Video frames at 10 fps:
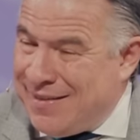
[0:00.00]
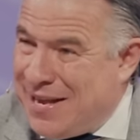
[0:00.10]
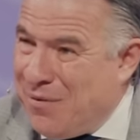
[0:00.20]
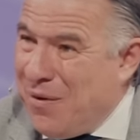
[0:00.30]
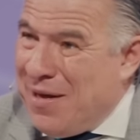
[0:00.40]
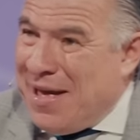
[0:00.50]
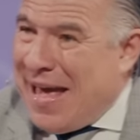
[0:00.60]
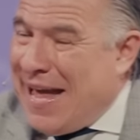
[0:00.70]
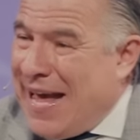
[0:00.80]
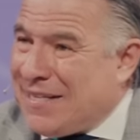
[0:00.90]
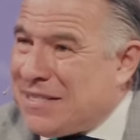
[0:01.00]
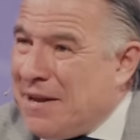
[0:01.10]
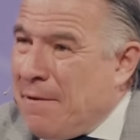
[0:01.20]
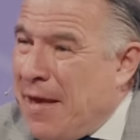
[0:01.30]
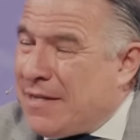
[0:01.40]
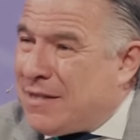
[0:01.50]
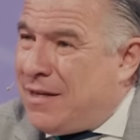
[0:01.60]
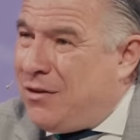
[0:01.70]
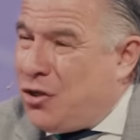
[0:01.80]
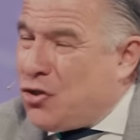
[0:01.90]
So it, it's, it's
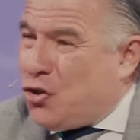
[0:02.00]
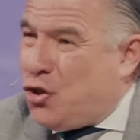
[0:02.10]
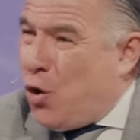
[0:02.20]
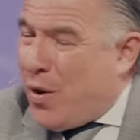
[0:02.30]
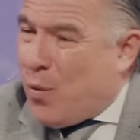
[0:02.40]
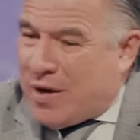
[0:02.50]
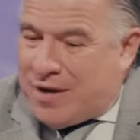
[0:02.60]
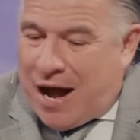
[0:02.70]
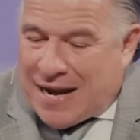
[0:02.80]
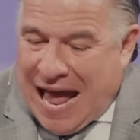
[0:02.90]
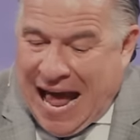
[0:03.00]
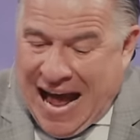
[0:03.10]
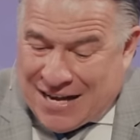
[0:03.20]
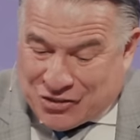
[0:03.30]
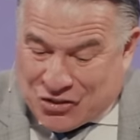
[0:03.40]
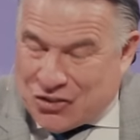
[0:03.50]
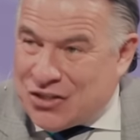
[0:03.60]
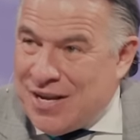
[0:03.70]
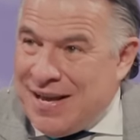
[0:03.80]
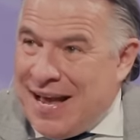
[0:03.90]
just doing what God
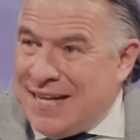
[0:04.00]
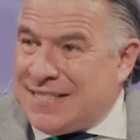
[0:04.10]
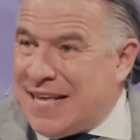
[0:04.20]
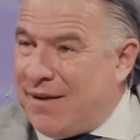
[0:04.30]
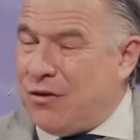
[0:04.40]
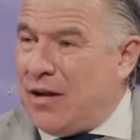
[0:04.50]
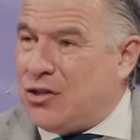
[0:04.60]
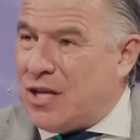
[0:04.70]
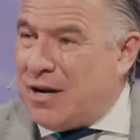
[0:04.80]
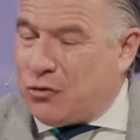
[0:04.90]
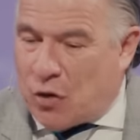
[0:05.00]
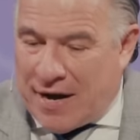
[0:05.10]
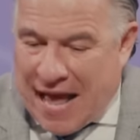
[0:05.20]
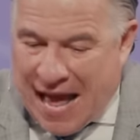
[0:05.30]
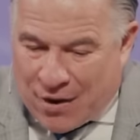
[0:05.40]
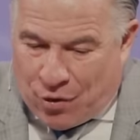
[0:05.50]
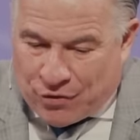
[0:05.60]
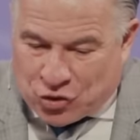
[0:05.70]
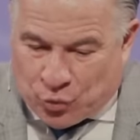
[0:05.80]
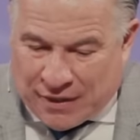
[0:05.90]
asks instead of, instead of trying to add all
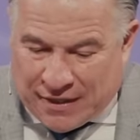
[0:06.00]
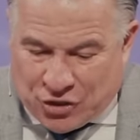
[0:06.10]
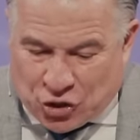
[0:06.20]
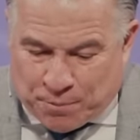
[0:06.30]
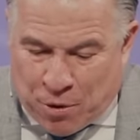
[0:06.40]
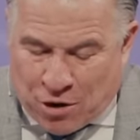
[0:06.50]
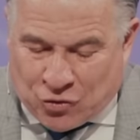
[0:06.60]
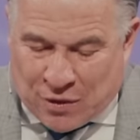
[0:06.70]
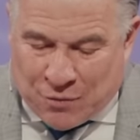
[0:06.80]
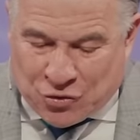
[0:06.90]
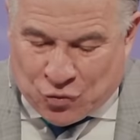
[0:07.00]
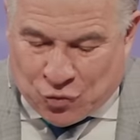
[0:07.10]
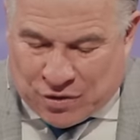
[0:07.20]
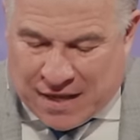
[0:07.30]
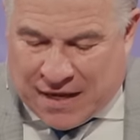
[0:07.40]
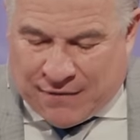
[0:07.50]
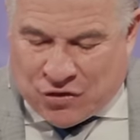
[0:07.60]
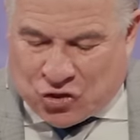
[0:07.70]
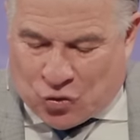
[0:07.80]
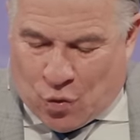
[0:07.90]
this religious part to it. I was thinking of
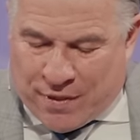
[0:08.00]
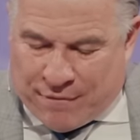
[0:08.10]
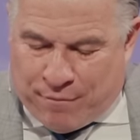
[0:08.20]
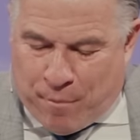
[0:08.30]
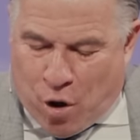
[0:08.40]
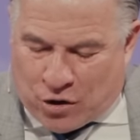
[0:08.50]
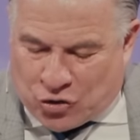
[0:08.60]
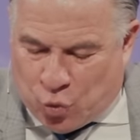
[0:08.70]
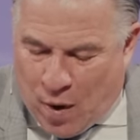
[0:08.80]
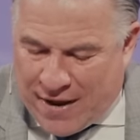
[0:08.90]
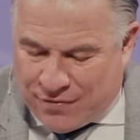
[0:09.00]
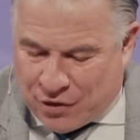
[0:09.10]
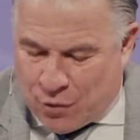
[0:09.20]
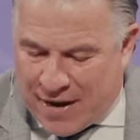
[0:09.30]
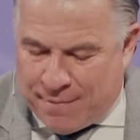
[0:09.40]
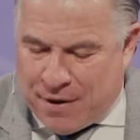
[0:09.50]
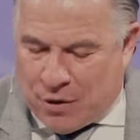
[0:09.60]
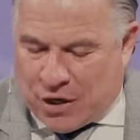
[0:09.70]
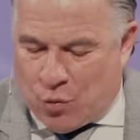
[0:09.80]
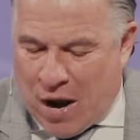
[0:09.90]
the story of Mark Twain, the great
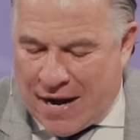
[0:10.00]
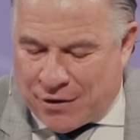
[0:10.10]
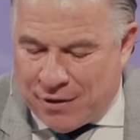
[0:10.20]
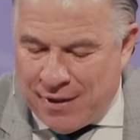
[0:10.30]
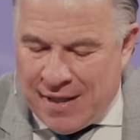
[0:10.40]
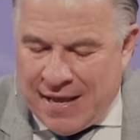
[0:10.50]
American writer.